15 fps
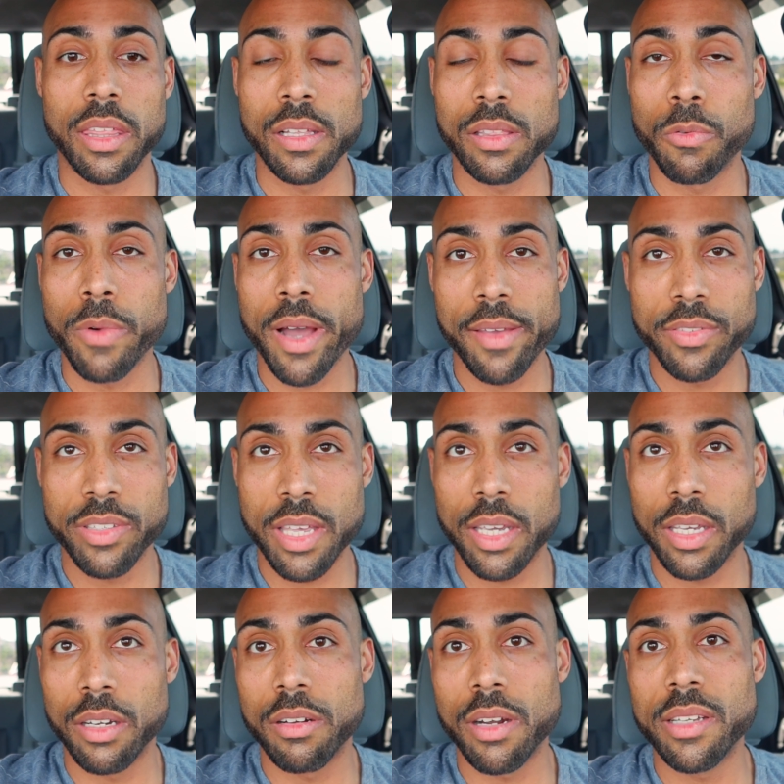think the wife's
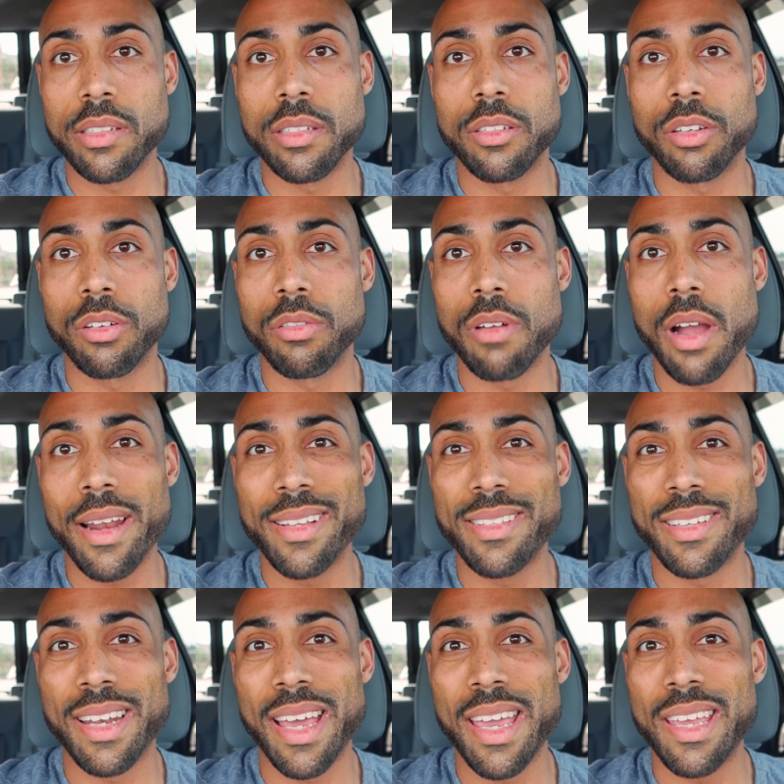taking Grayson to karate
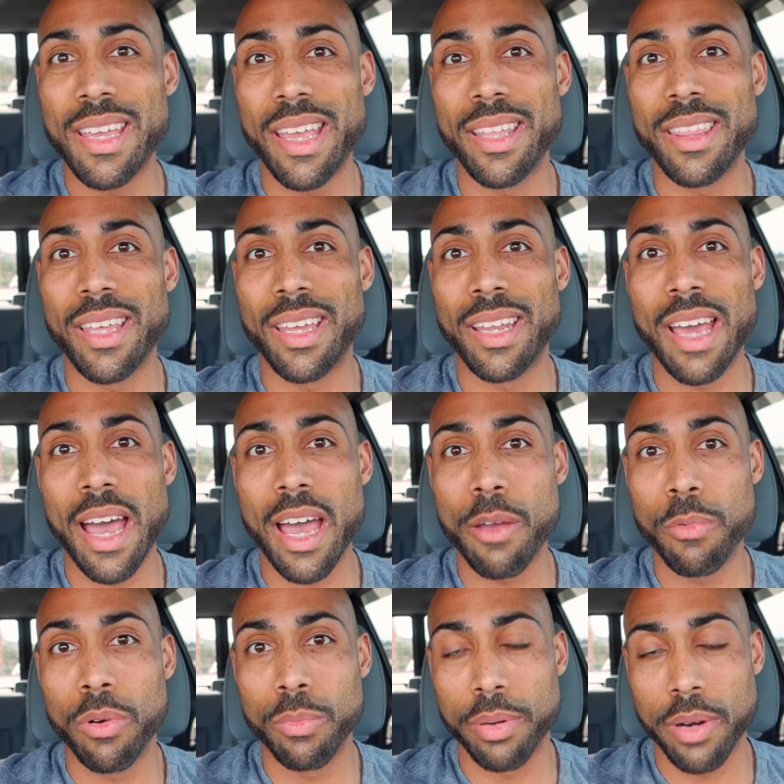tonight, and then I
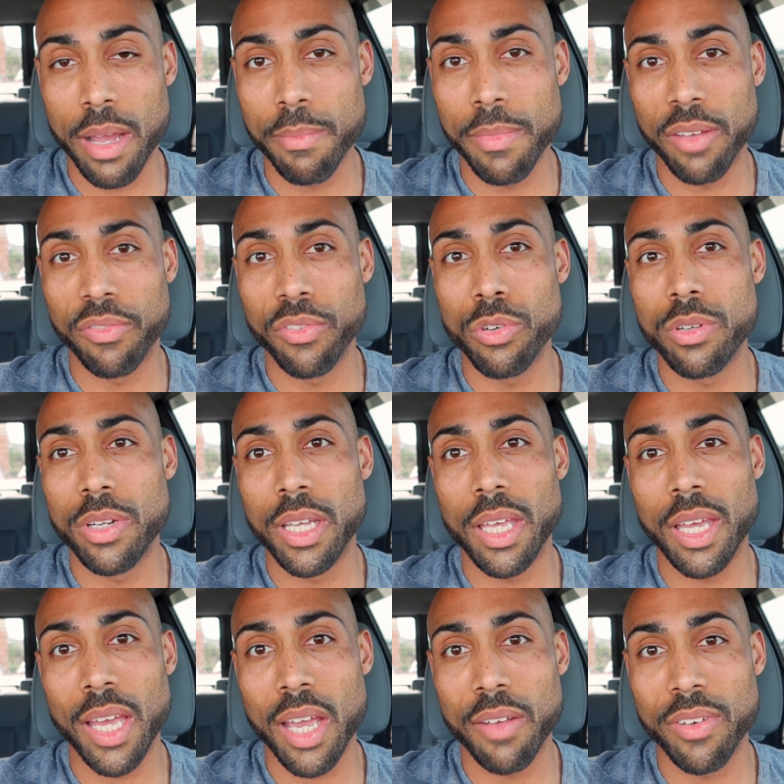will prep my food and
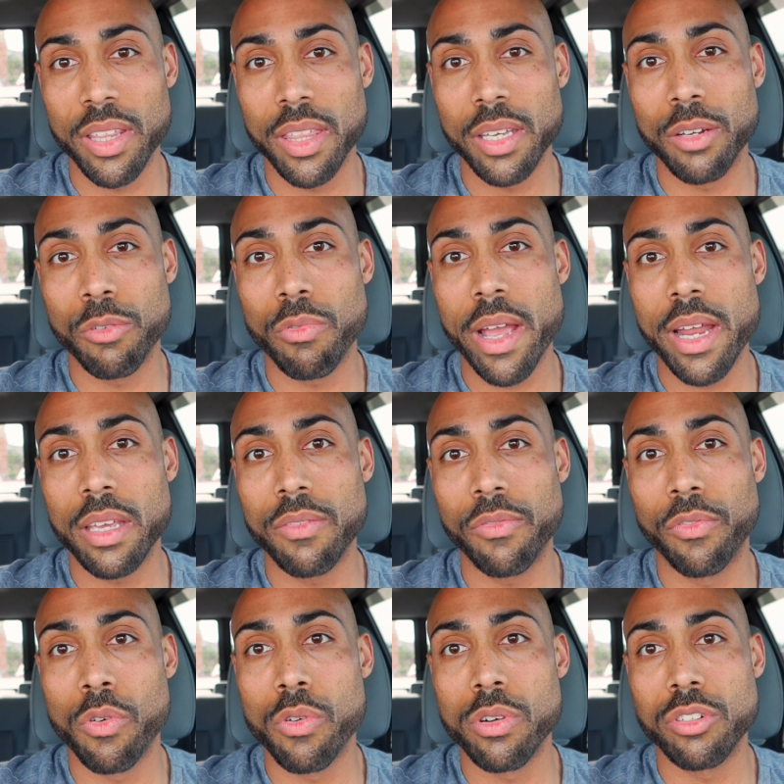get everything ready
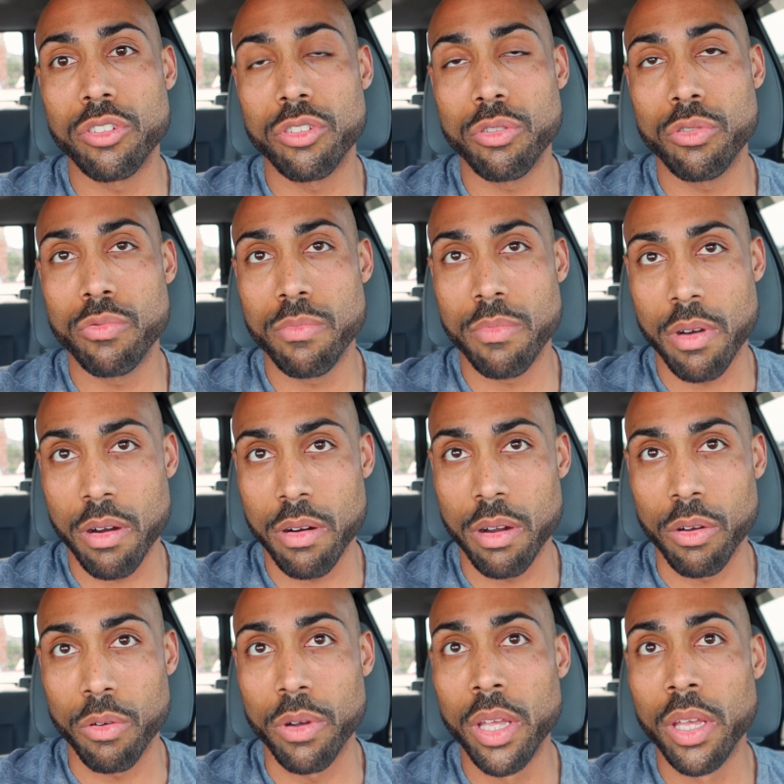for
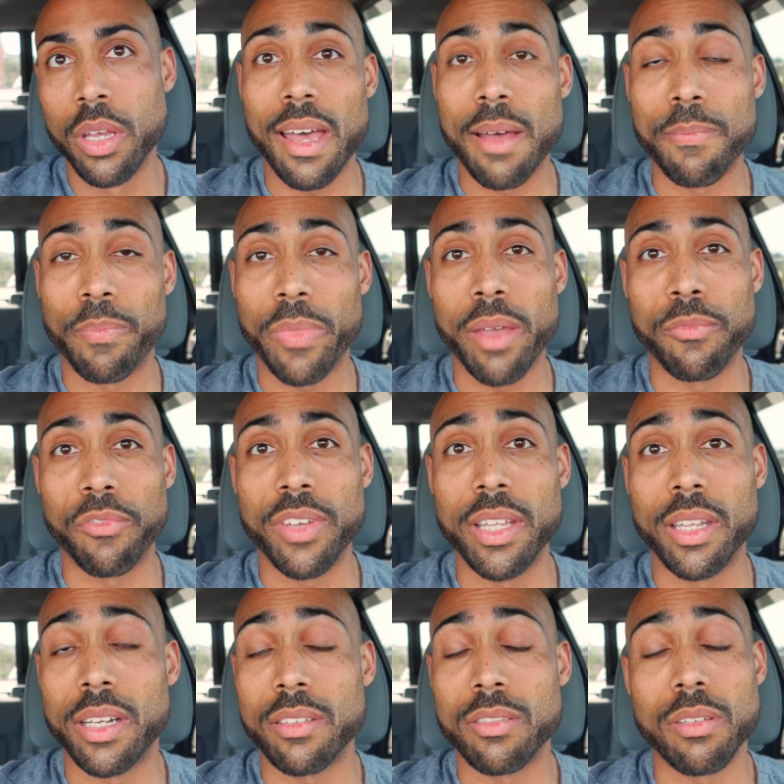tomorrow. I'm, I'm
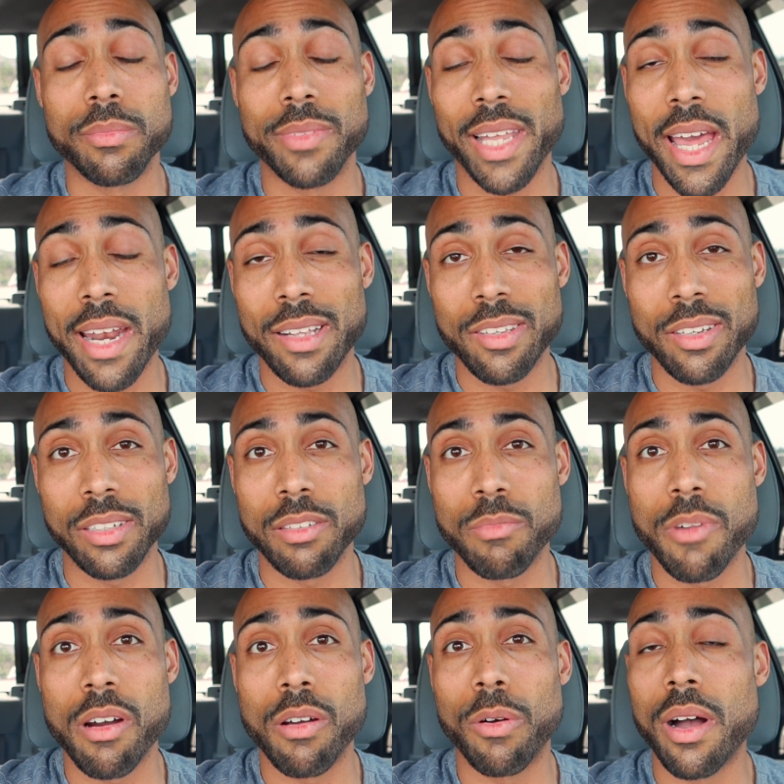feeling it, so I'm glad I took
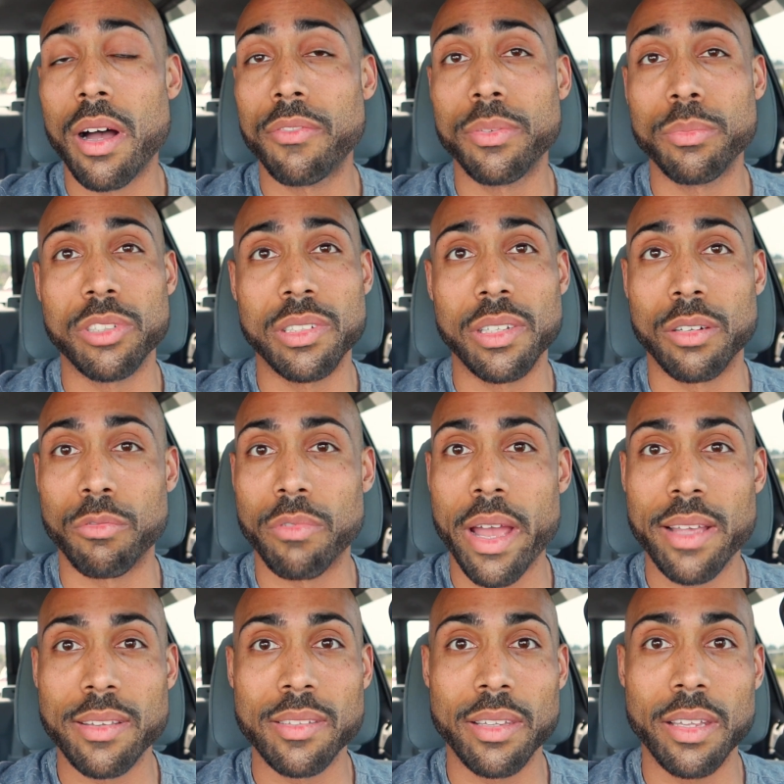tomorrow off. I'm just gonna
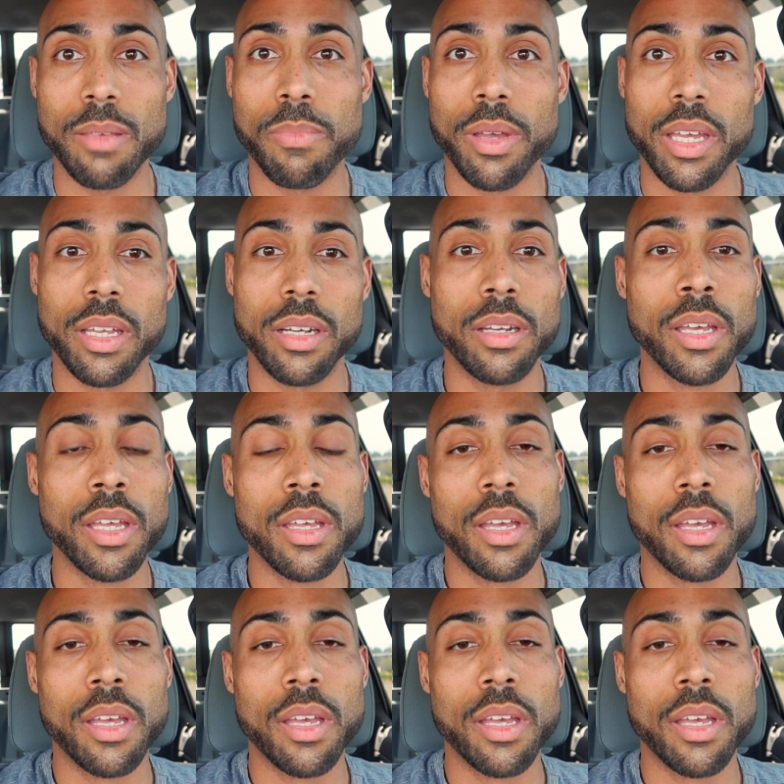rest, sleep in,